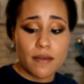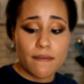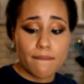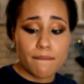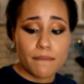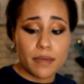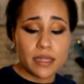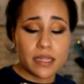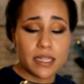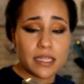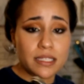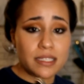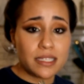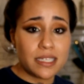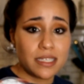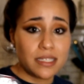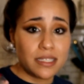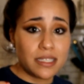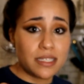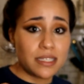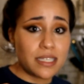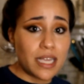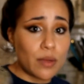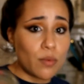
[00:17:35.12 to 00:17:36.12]
But this needs
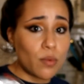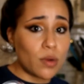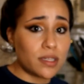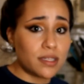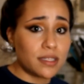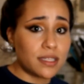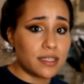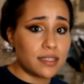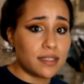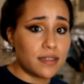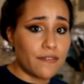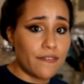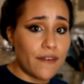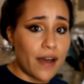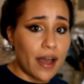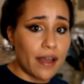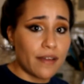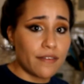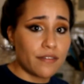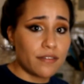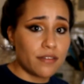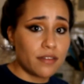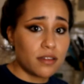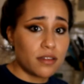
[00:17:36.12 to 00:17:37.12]
to say
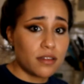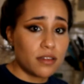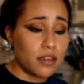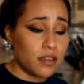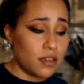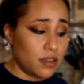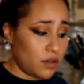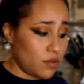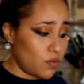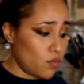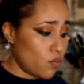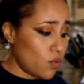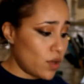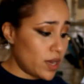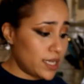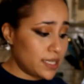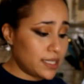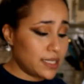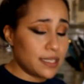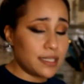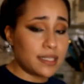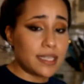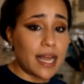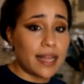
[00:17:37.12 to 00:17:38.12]
165 when
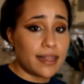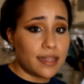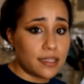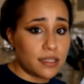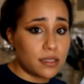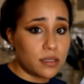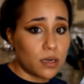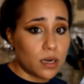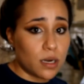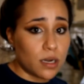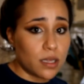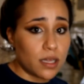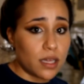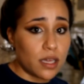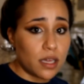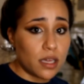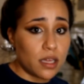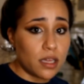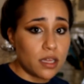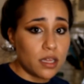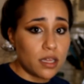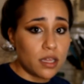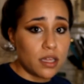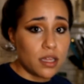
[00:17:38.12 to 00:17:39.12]
it's inside this turkey.
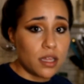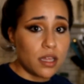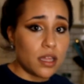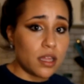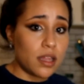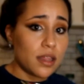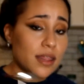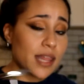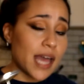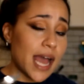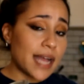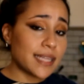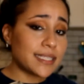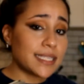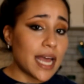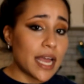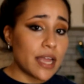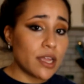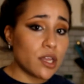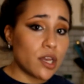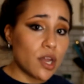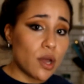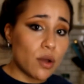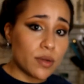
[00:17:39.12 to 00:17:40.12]
That's how
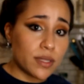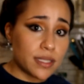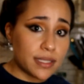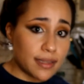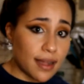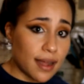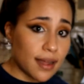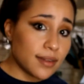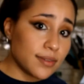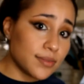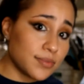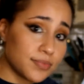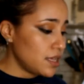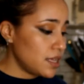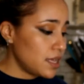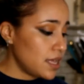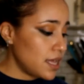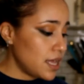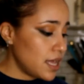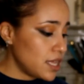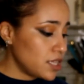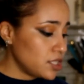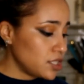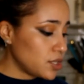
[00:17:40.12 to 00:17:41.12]
you know it's done.
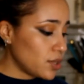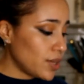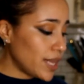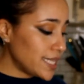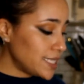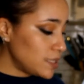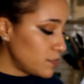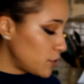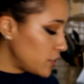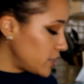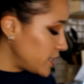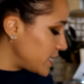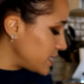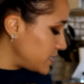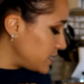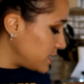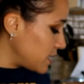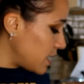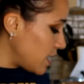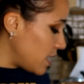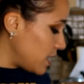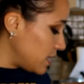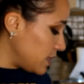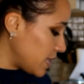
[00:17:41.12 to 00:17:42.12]
So let's put this
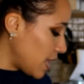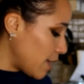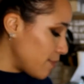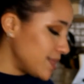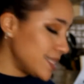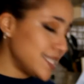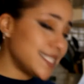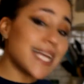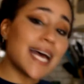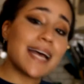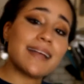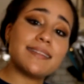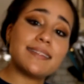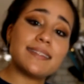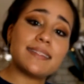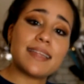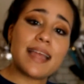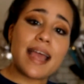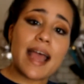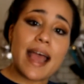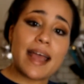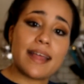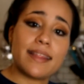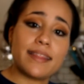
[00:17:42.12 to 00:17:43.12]
lemon zest
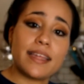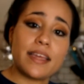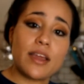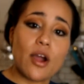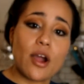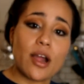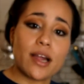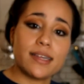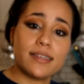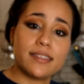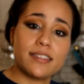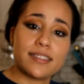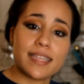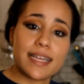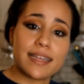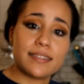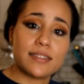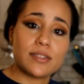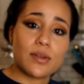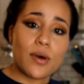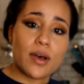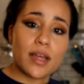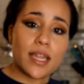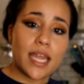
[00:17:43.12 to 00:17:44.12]
and the orange
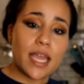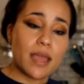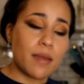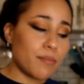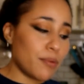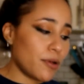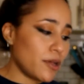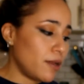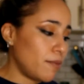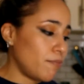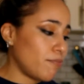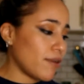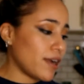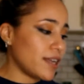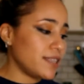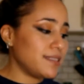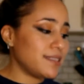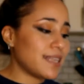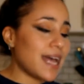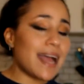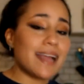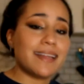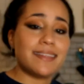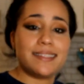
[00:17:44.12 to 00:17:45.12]
zest on it, put it breast
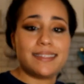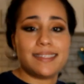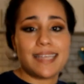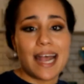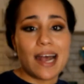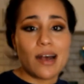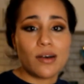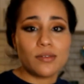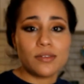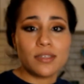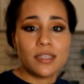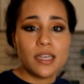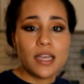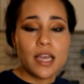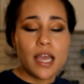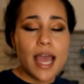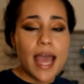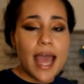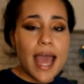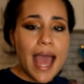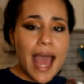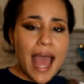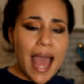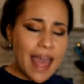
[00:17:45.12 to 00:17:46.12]
side down,
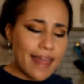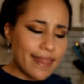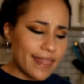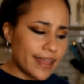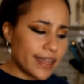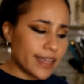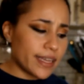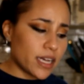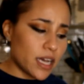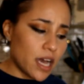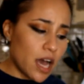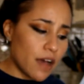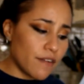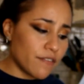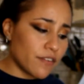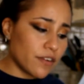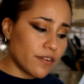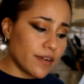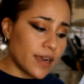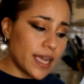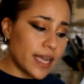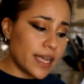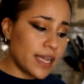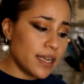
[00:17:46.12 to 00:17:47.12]
and then
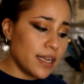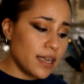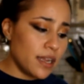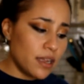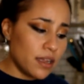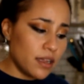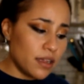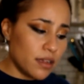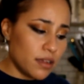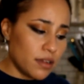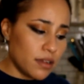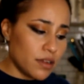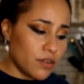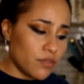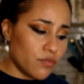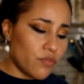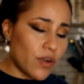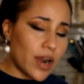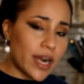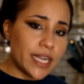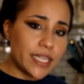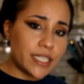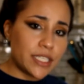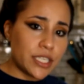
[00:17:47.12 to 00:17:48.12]
cover it,
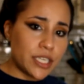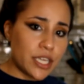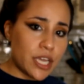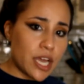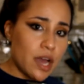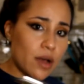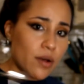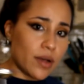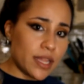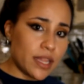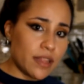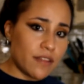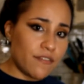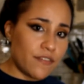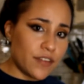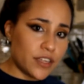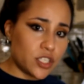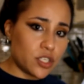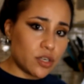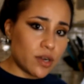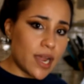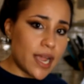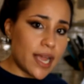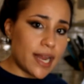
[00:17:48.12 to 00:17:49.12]
ready to go in the
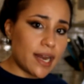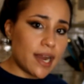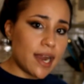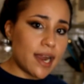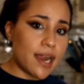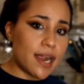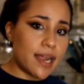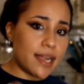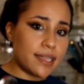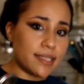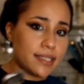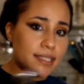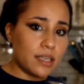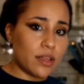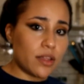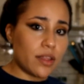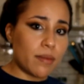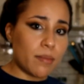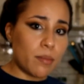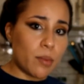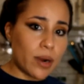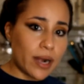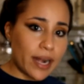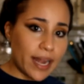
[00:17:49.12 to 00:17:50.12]
refrigerator until the
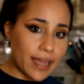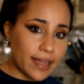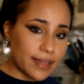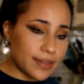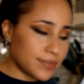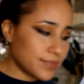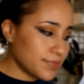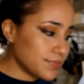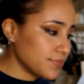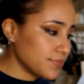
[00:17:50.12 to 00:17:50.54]
morning.